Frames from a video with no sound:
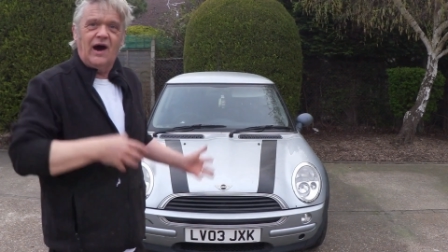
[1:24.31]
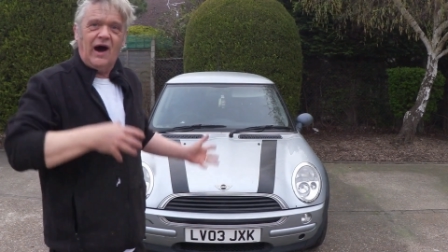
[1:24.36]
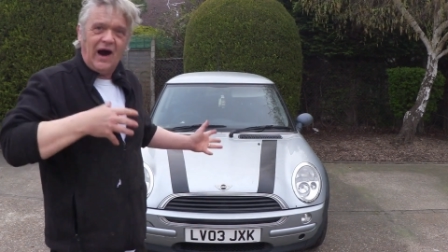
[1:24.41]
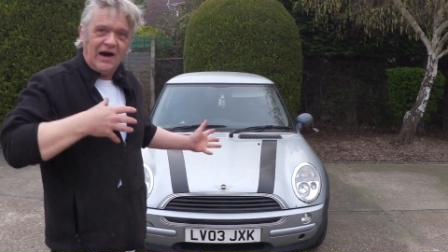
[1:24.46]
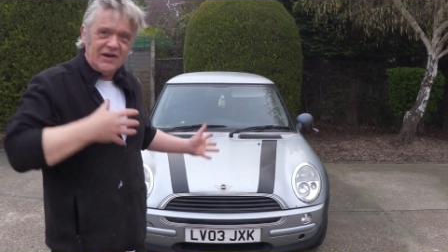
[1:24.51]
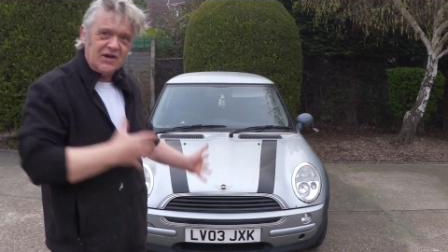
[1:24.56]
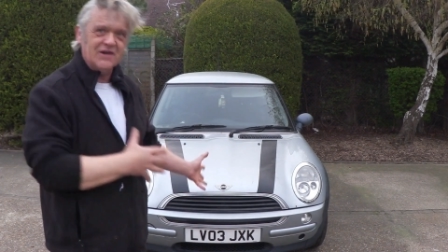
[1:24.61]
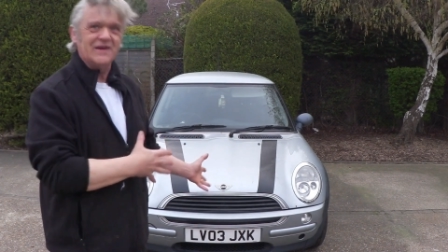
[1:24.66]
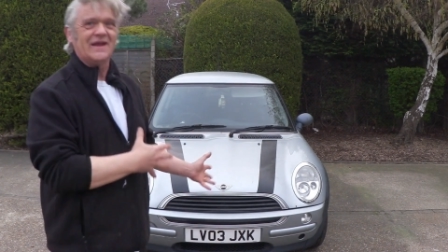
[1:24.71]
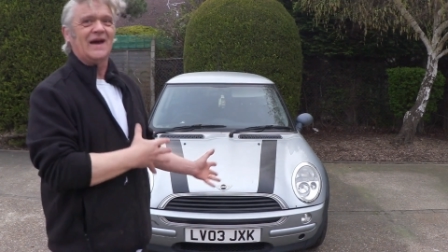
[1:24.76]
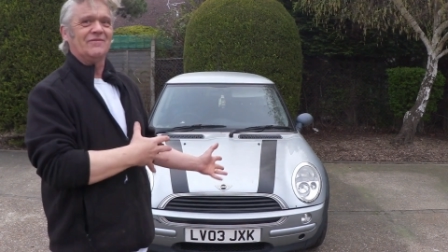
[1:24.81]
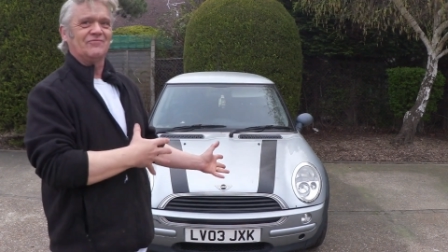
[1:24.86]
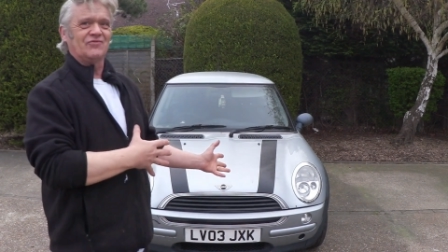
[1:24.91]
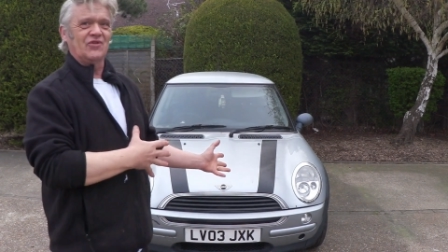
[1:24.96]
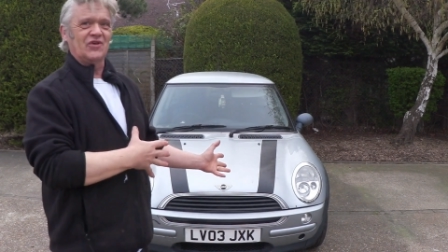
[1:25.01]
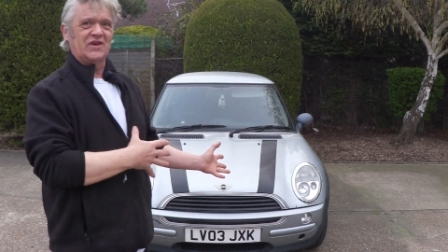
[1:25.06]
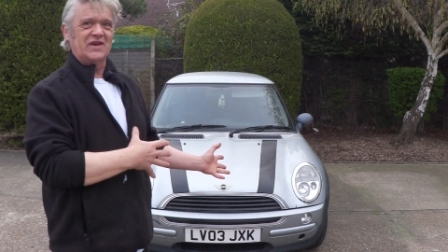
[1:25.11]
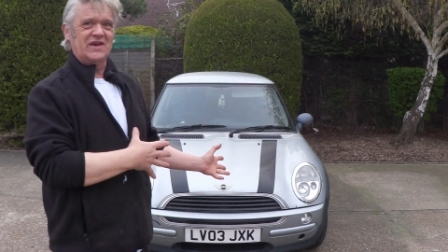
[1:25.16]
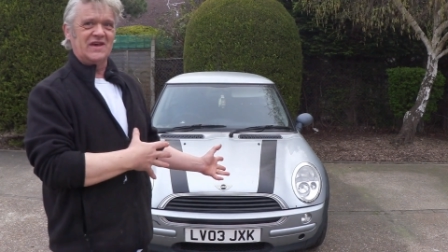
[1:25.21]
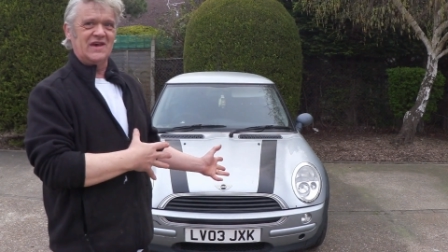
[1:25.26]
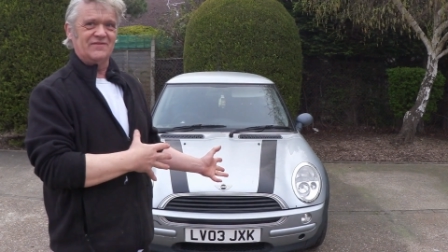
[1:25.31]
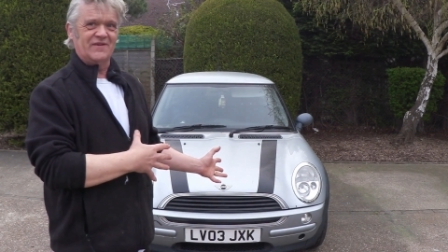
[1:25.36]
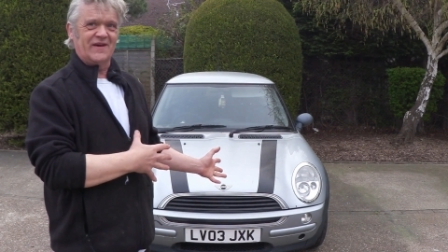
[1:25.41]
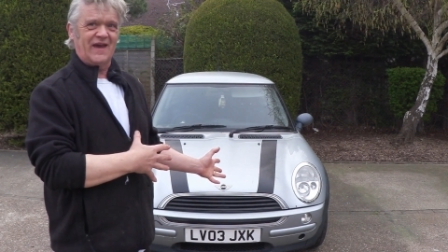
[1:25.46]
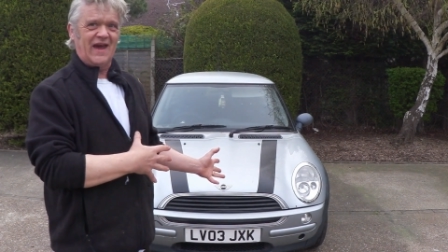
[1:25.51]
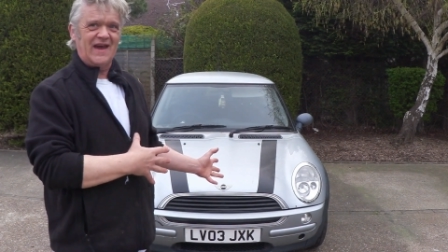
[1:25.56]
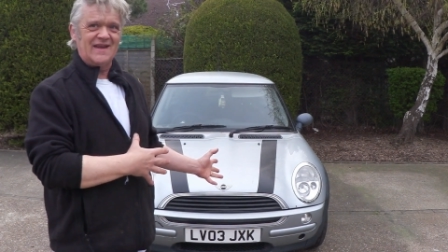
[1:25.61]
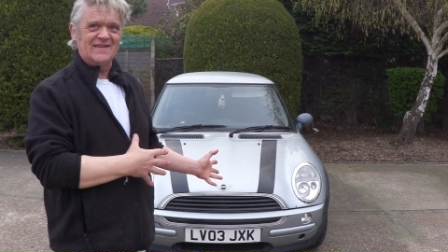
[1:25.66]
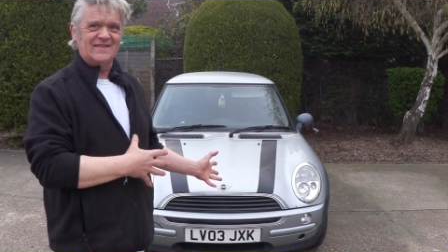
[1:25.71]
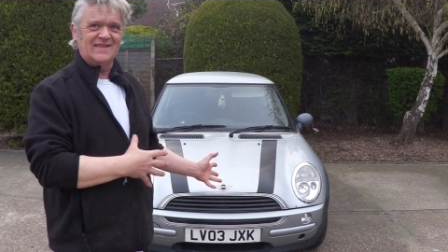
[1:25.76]
I don't have the gear for
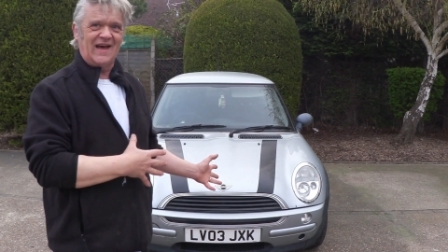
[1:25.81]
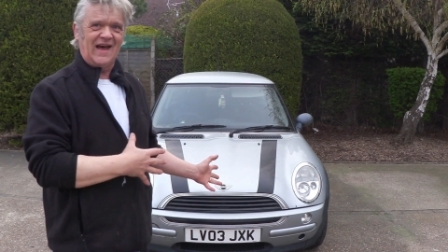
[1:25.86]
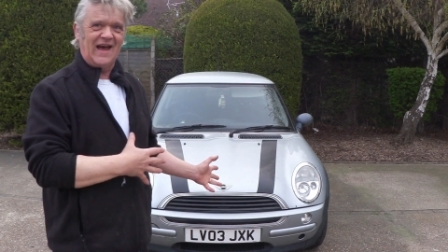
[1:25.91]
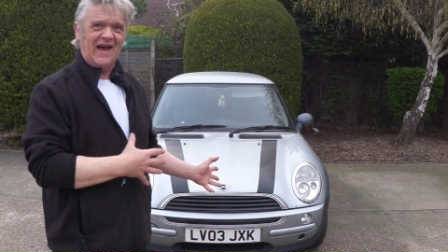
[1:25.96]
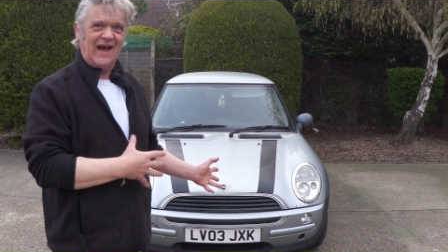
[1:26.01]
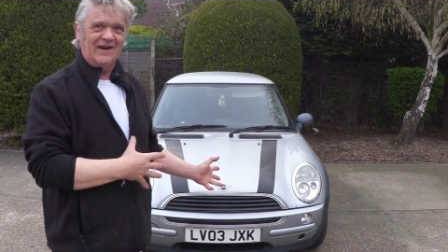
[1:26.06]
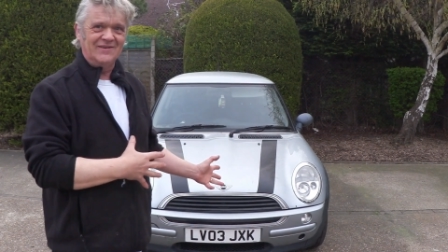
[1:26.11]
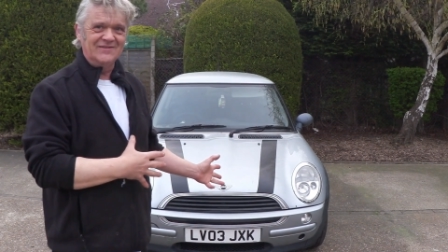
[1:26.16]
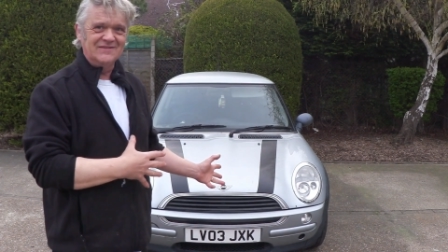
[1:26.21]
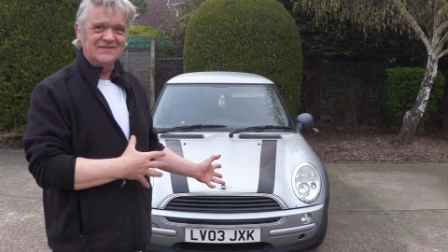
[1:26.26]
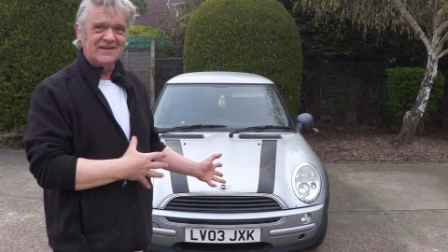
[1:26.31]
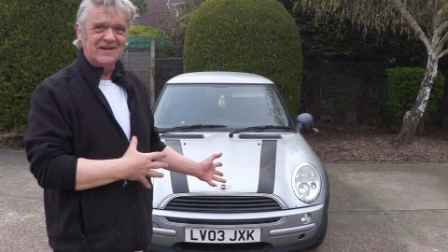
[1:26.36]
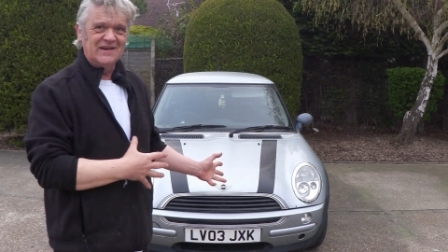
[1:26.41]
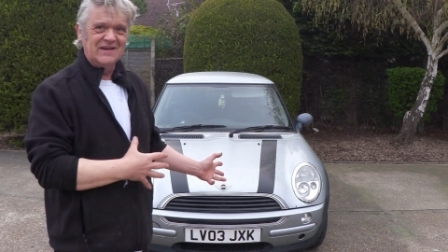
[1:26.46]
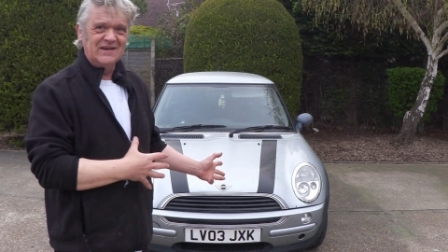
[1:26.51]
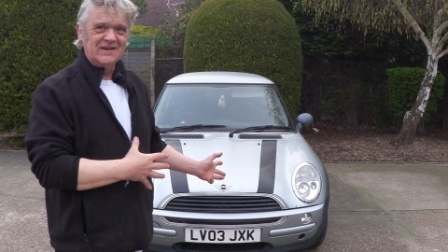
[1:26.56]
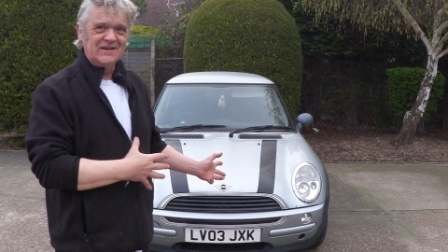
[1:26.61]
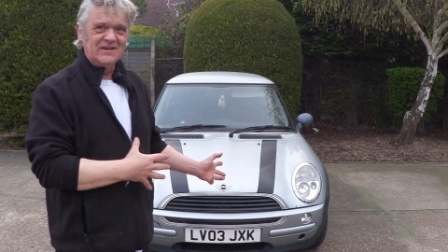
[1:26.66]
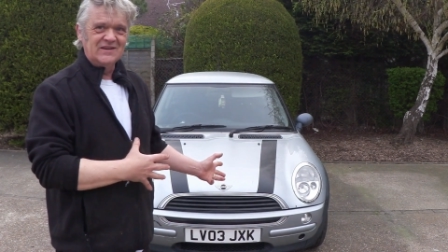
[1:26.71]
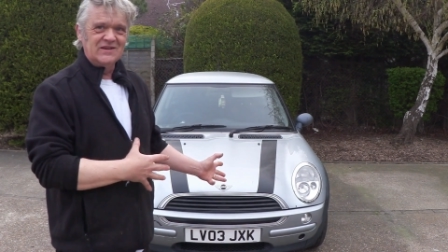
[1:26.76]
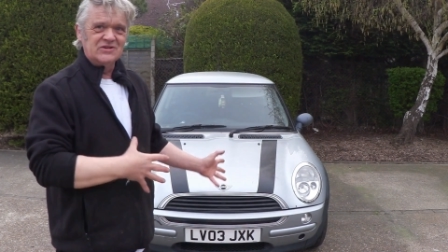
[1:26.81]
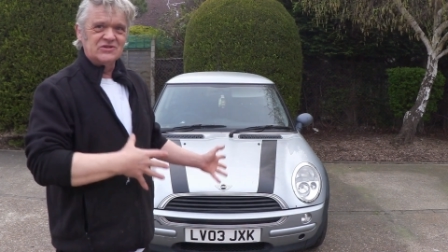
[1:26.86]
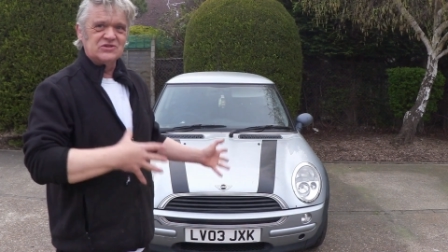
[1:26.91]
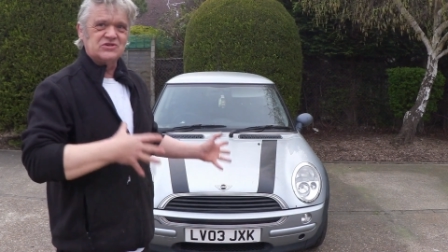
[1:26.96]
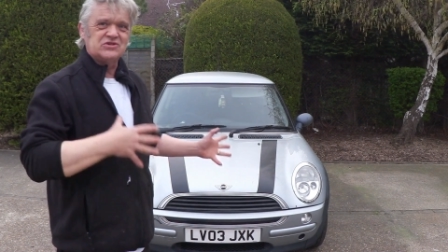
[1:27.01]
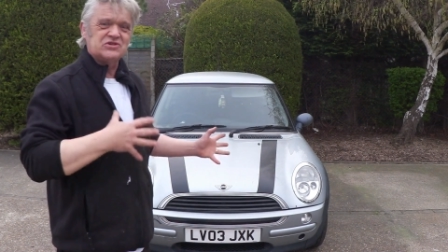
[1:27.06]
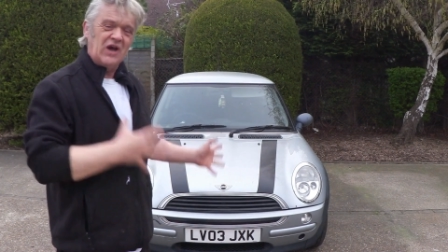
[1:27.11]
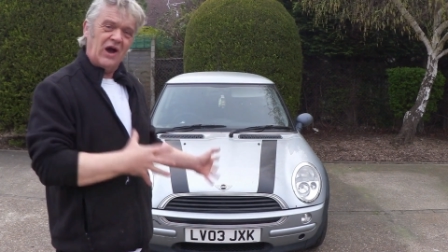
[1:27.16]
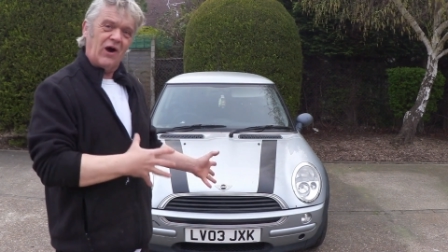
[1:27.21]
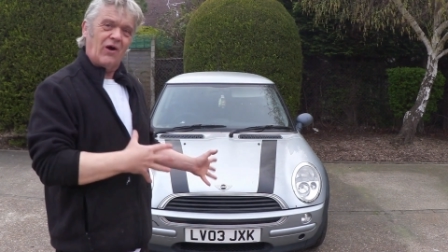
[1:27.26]
getting that out.
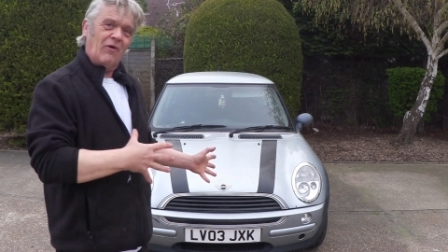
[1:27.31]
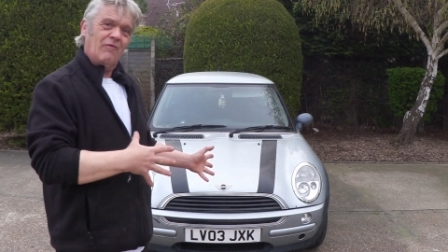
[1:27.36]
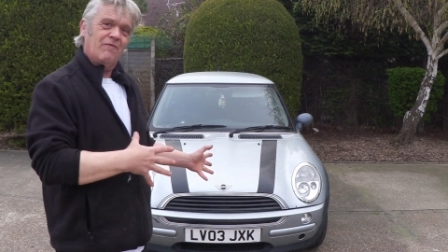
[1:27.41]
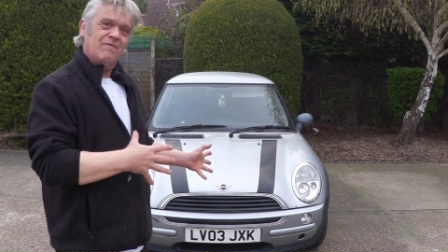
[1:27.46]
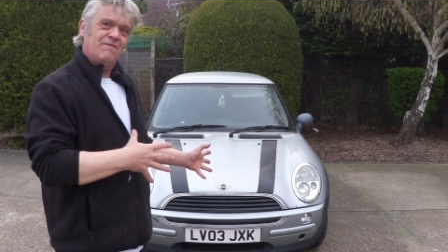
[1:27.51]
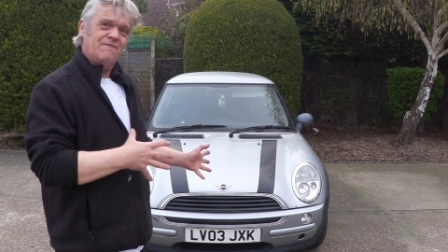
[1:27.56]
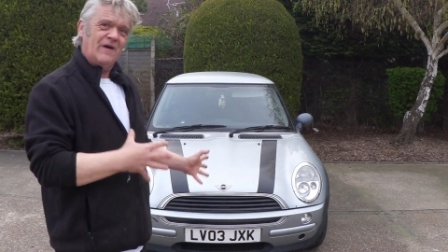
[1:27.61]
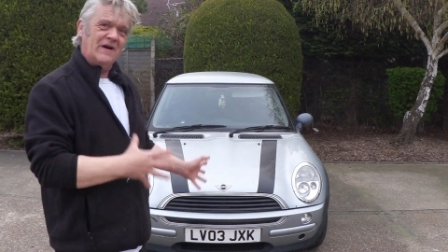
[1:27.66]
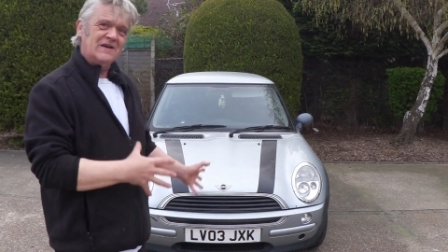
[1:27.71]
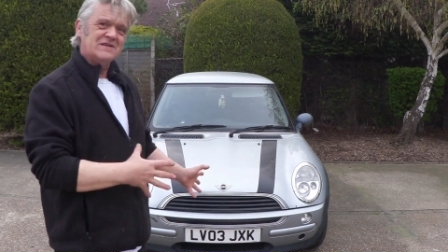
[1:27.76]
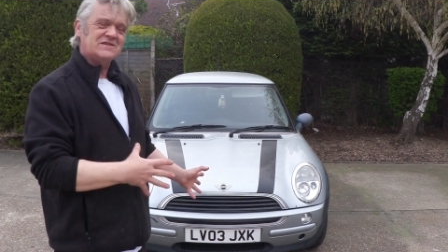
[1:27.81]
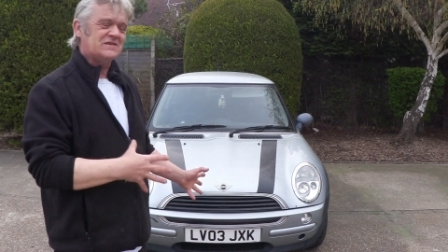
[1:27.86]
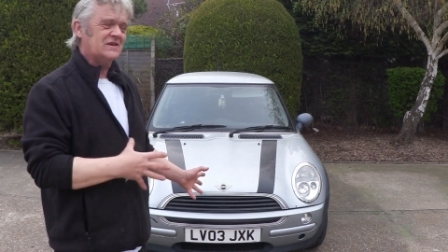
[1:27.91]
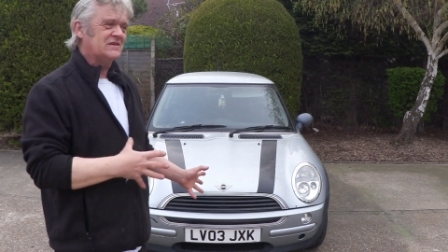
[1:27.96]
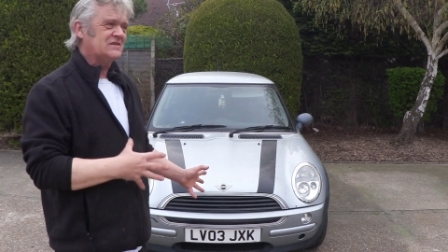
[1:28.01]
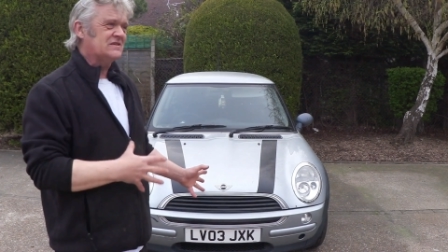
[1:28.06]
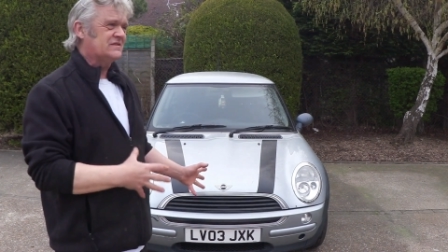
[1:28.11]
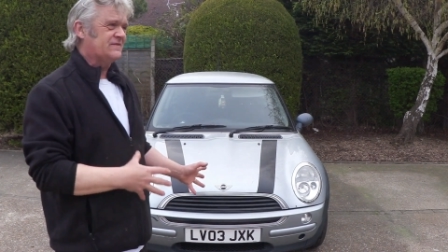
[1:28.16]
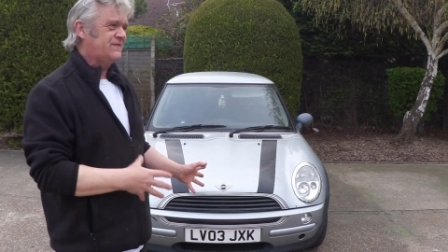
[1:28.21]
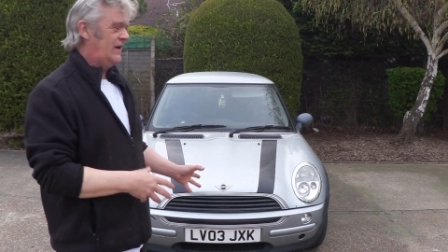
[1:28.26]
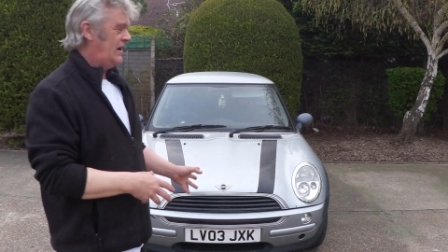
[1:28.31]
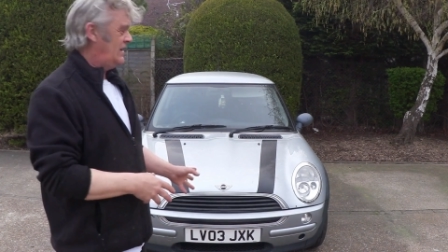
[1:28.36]
So, first things